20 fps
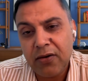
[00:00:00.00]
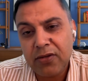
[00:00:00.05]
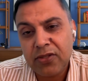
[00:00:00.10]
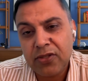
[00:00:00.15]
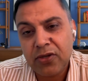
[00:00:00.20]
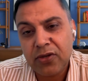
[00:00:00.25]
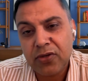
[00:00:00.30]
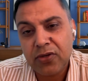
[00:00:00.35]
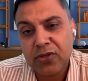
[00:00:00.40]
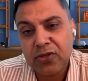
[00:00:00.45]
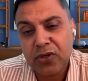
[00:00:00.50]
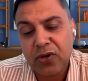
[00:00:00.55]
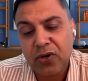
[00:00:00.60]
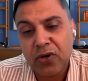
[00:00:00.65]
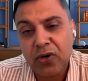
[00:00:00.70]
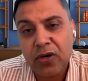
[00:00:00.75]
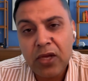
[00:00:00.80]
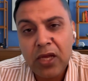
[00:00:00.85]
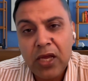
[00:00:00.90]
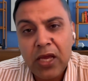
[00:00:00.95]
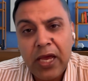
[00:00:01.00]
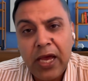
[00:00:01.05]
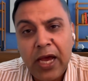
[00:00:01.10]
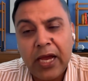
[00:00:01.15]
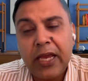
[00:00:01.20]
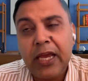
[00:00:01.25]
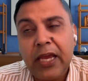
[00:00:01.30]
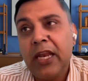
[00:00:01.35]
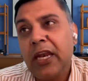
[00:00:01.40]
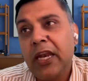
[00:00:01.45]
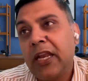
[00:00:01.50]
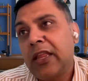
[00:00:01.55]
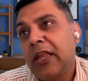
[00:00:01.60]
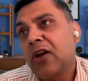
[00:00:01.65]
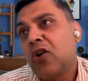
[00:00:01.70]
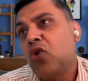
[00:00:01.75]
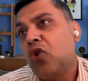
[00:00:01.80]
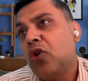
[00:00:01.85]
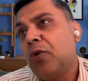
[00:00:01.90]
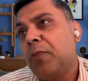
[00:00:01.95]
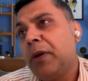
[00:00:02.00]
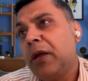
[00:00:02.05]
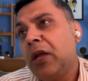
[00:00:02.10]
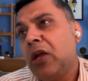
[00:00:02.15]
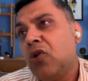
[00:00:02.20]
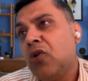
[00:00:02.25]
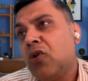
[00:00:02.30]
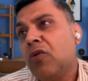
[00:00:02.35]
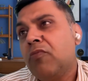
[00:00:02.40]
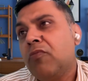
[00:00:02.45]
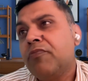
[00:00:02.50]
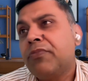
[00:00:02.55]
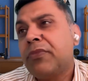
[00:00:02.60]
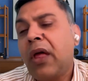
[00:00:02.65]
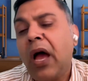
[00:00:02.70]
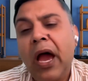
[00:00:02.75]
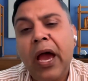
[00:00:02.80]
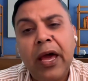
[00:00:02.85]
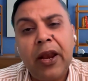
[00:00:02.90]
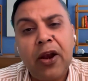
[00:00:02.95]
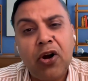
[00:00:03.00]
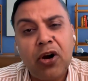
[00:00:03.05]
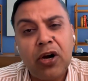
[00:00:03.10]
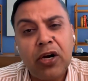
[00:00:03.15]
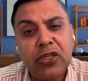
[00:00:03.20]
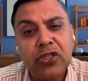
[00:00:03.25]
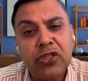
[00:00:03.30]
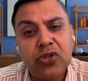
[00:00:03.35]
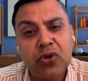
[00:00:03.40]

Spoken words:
so again, another could be, thyroid.